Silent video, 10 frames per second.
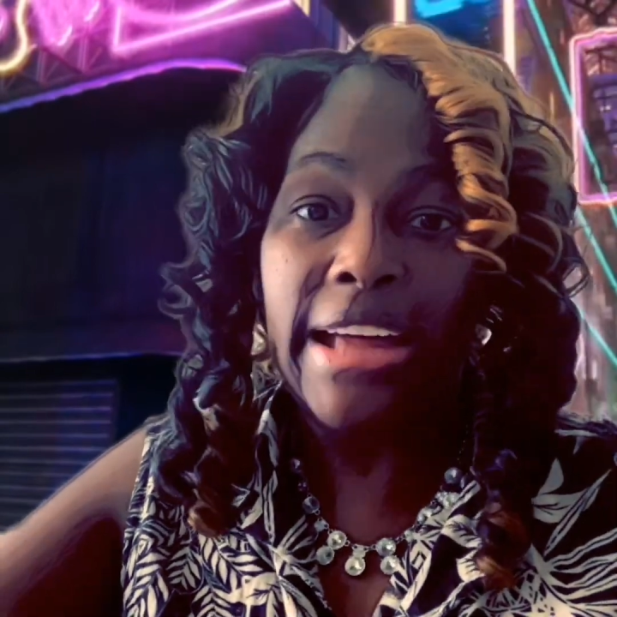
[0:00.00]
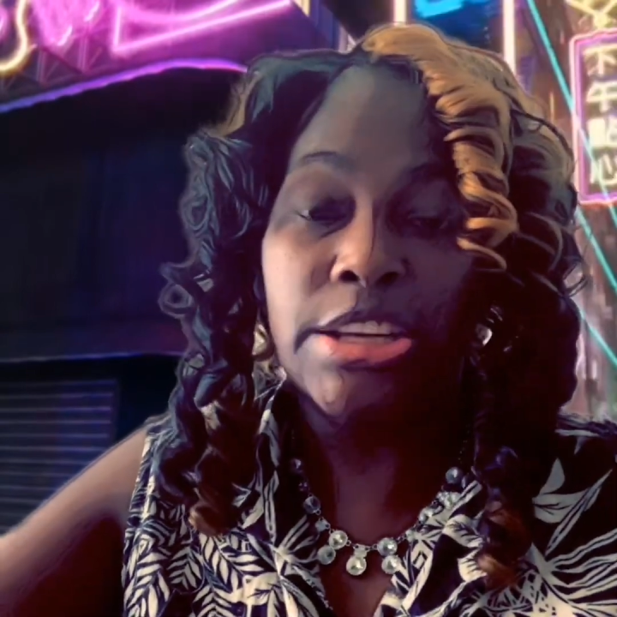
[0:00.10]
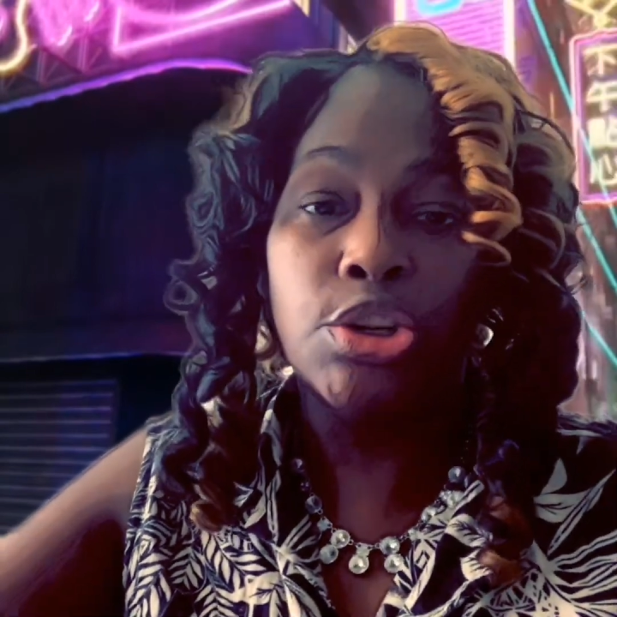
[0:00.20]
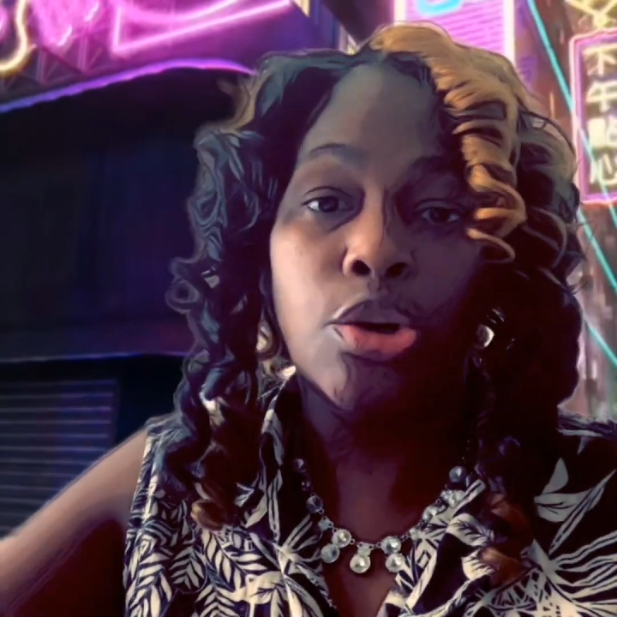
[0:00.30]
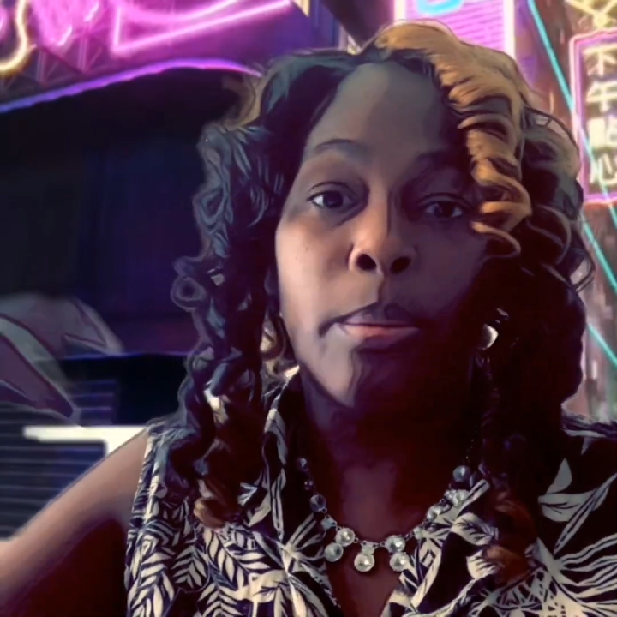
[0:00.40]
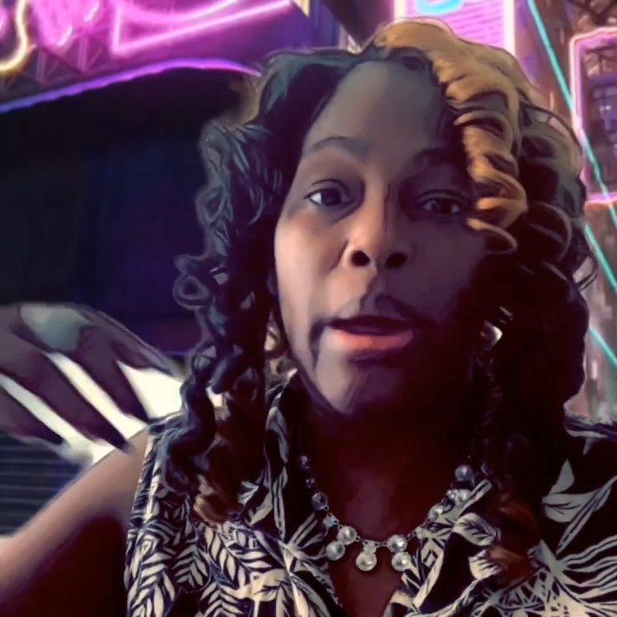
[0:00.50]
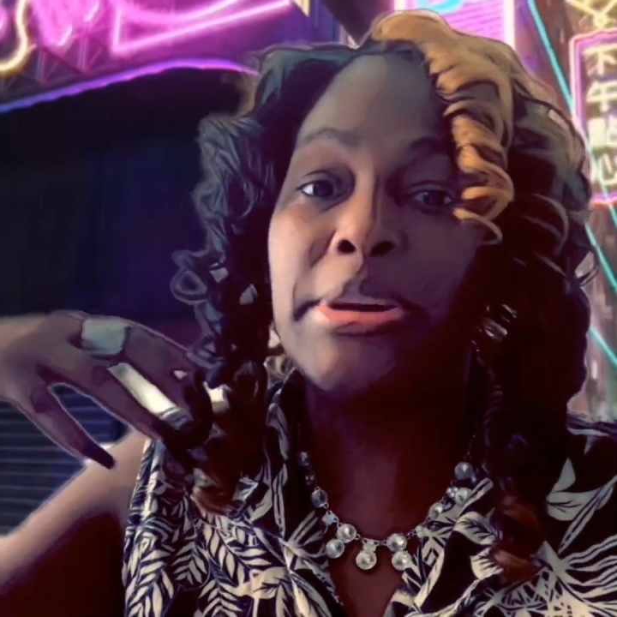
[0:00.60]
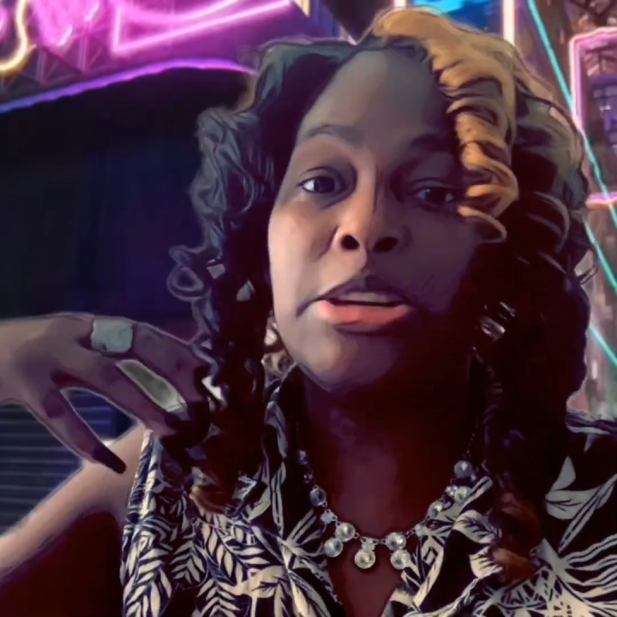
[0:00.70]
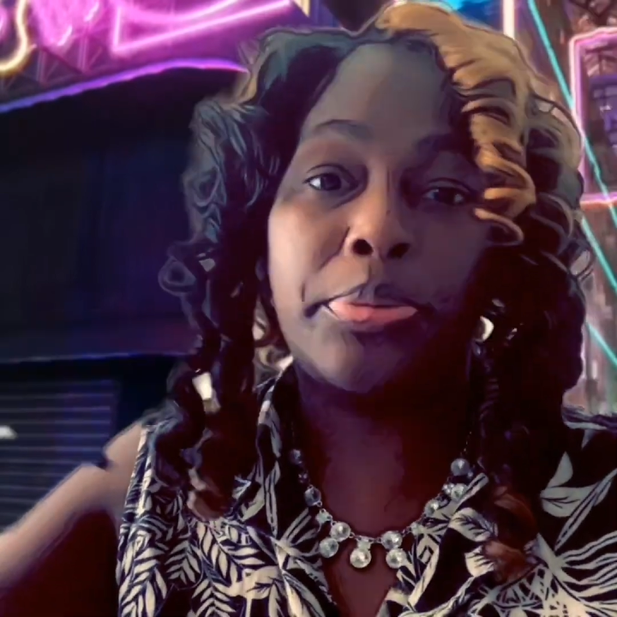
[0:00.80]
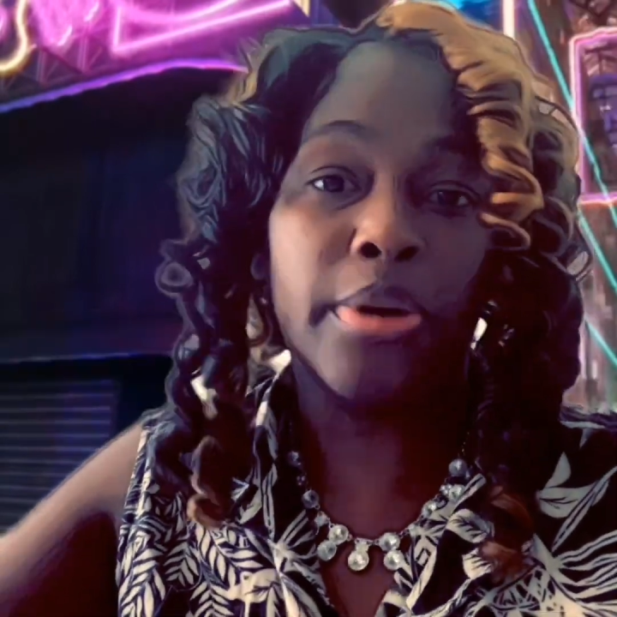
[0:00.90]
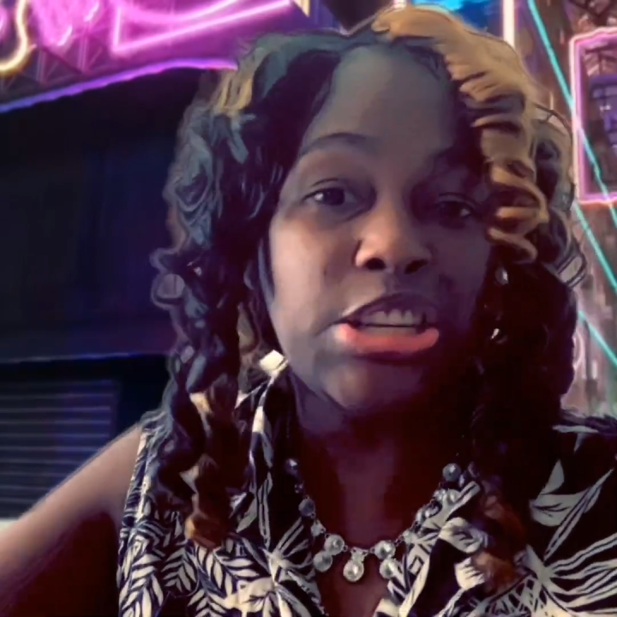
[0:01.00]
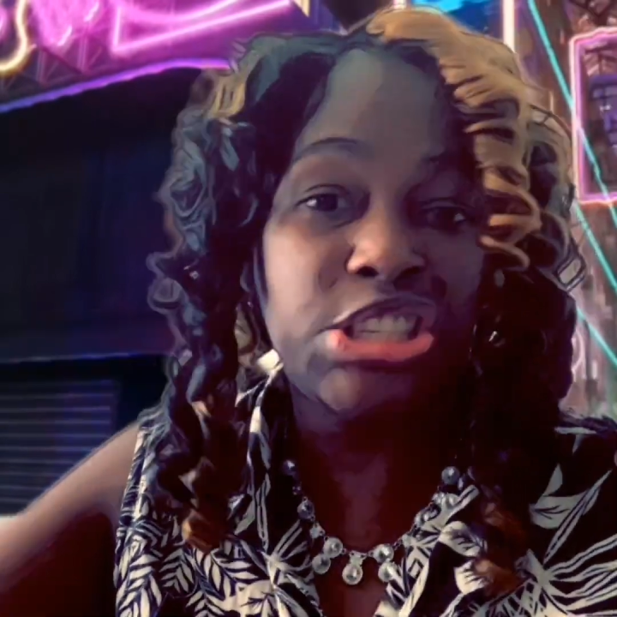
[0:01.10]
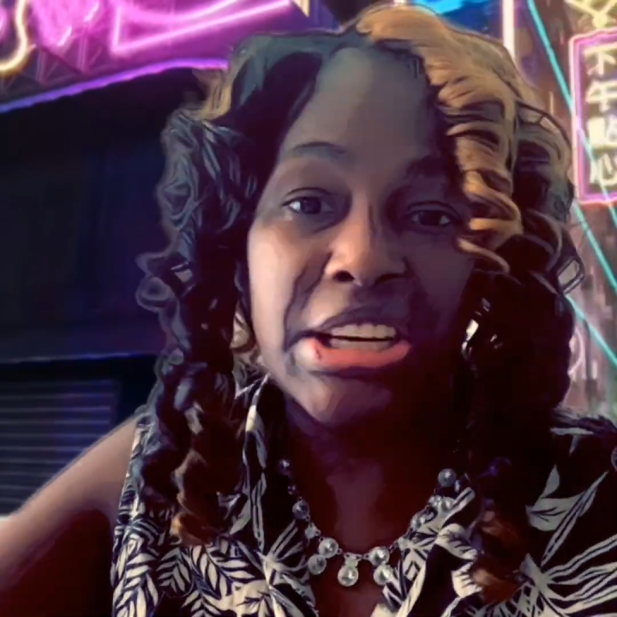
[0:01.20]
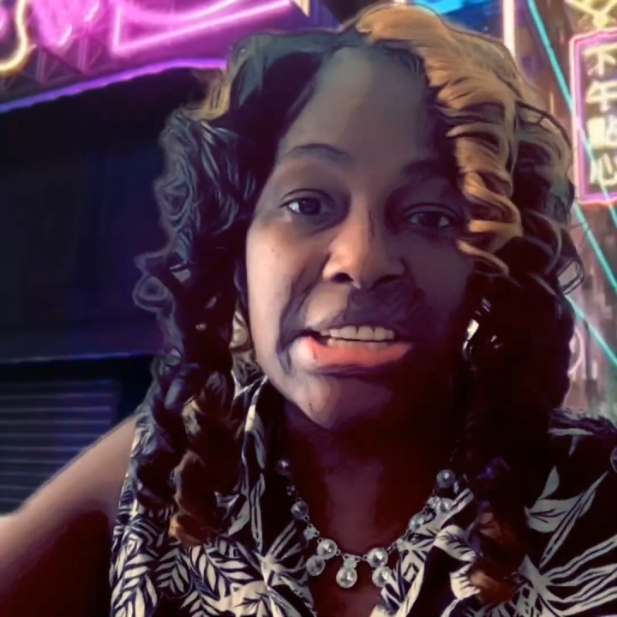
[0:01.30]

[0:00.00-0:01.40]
You know, maybe depression is